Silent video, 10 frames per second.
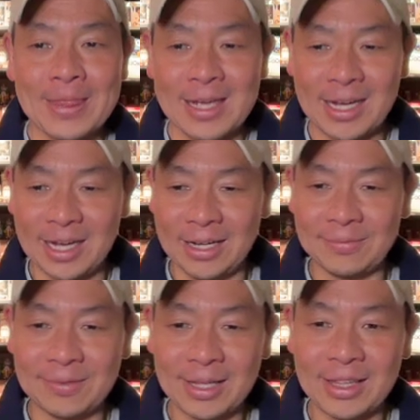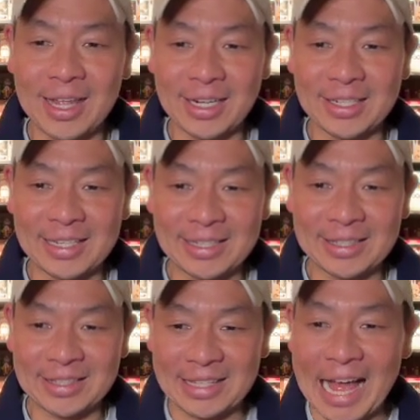Then
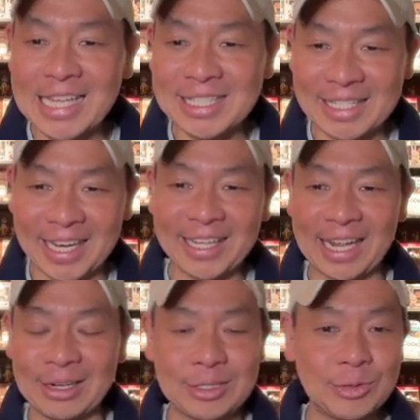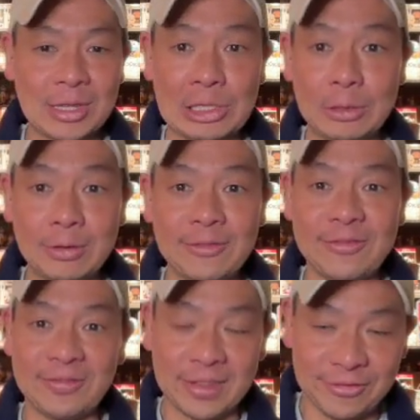last night that I was with Lou and
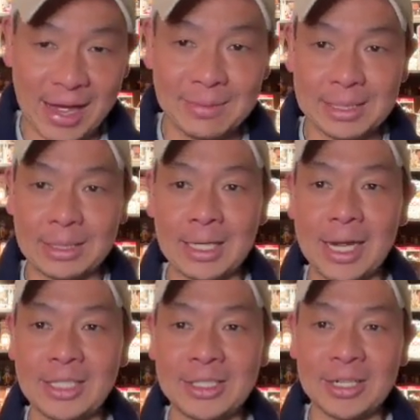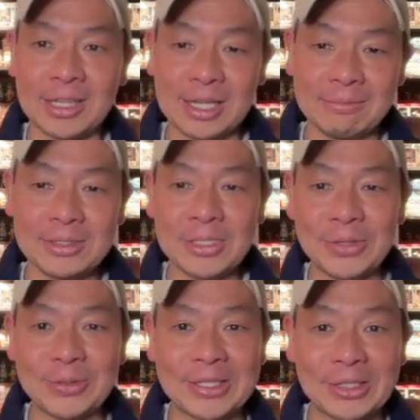the family, I took them
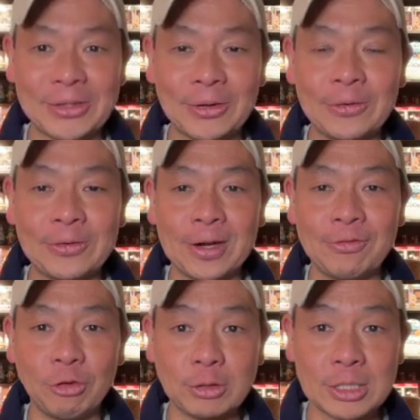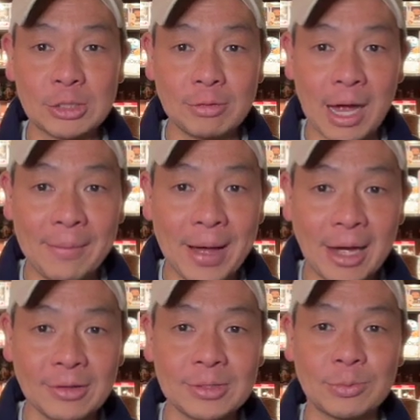to dinner over at Fulton's Crab
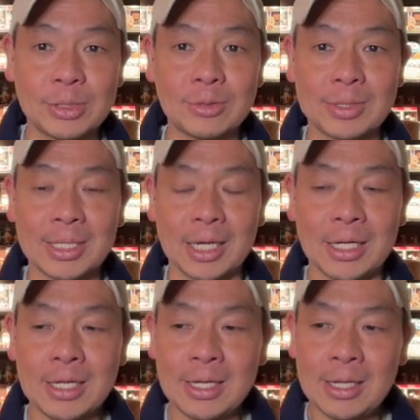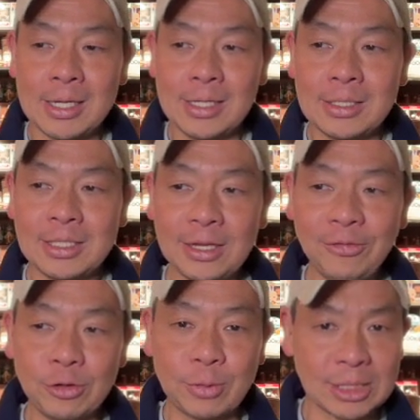House, which was a
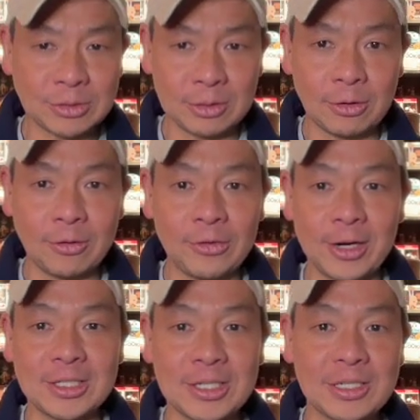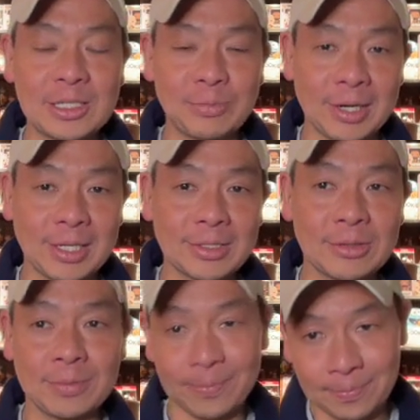seafood restaurant over at Disney Springs.
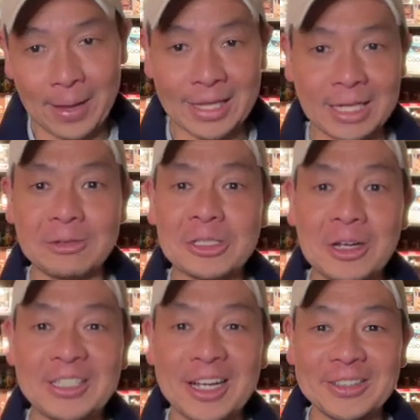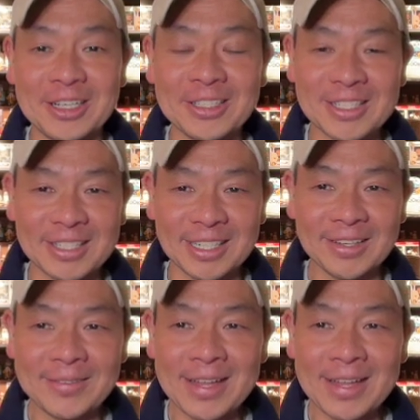Back then it was called Downtown Disney.